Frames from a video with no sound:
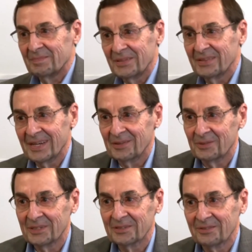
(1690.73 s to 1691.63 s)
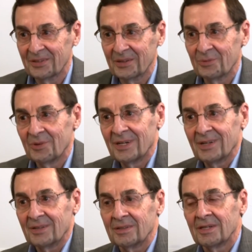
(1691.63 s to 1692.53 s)
I remember cells. That worked very
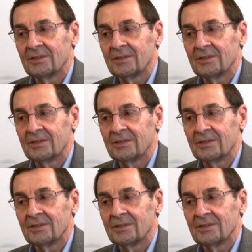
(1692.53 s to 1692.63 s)
well.